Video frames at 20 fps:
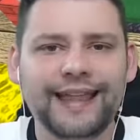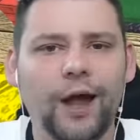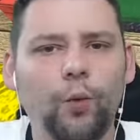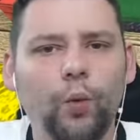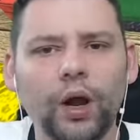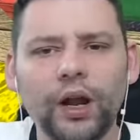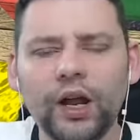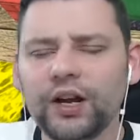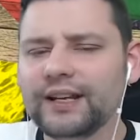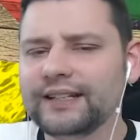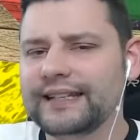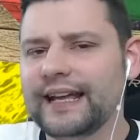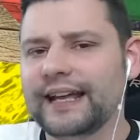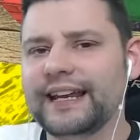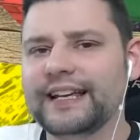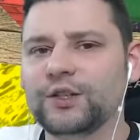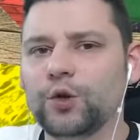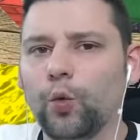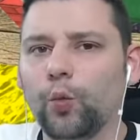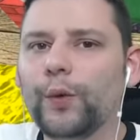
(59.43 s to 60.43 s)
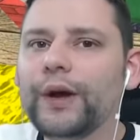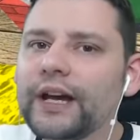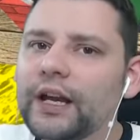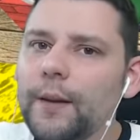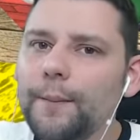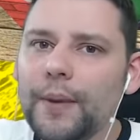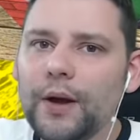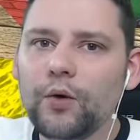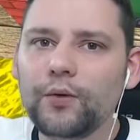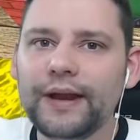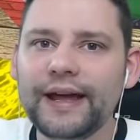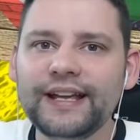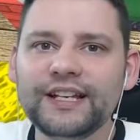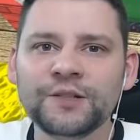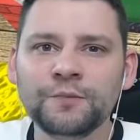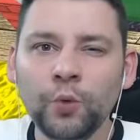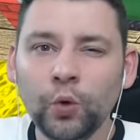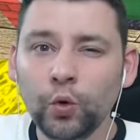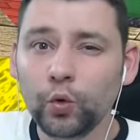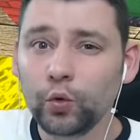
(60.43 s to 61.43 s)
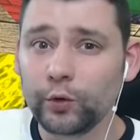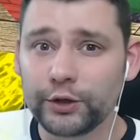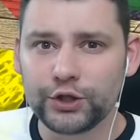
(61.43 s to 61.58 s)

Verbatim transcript: Now, what I understand is we're gonna build a small